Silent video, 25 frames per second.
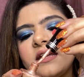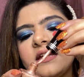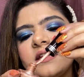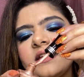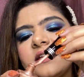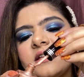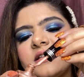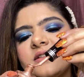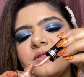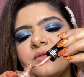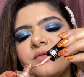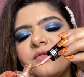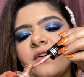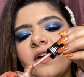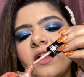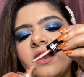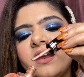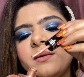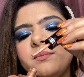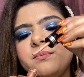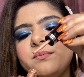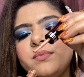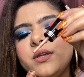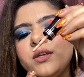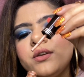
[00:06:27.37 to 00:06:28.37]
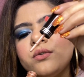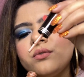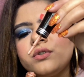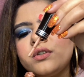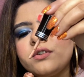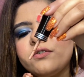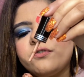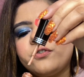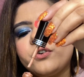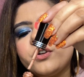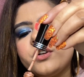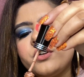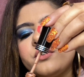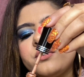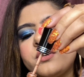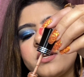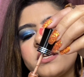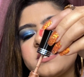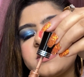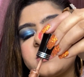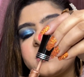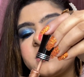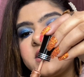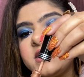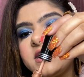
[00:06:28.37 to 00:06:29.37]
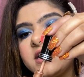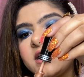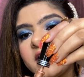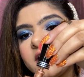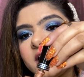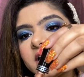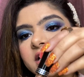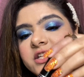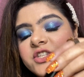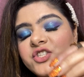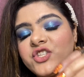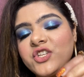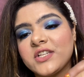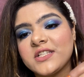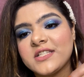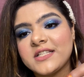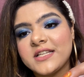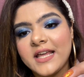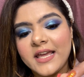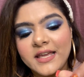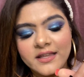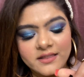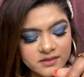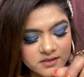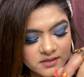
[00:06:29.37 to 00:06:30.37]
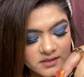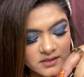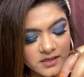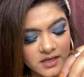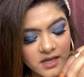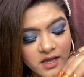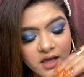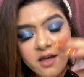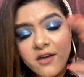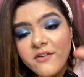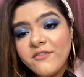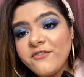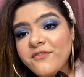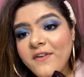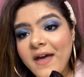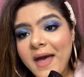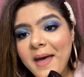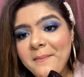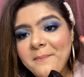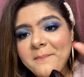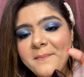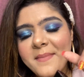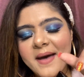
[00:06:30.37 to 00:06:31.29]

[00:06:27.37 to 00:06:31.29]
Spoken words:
it is a very beautiful rusty color, just like the fab